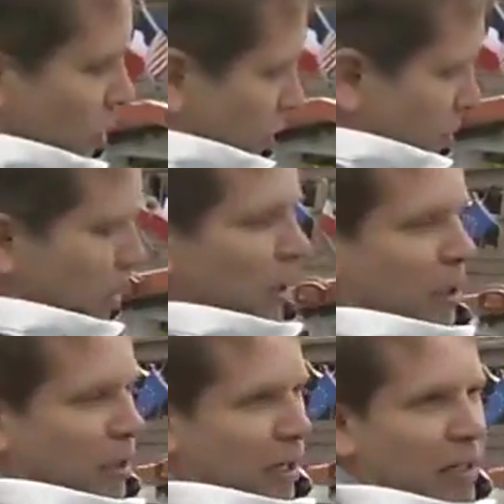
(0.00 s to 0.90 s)
it with their
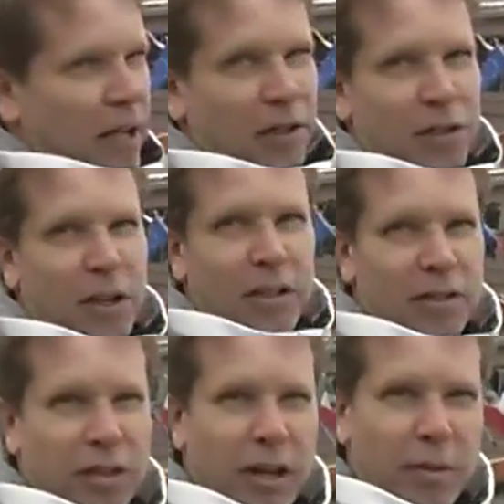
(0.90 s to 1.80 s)
milling technology on the
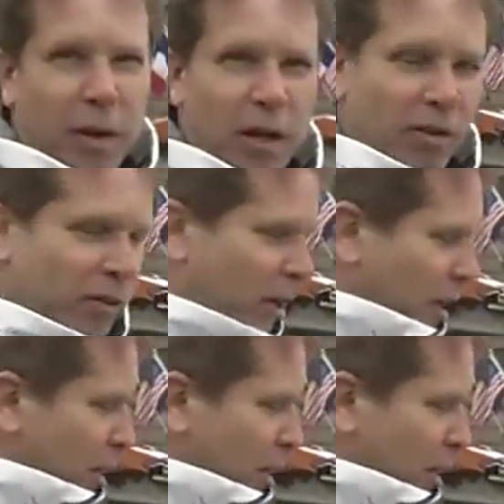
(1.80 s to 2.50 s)
sidewalls.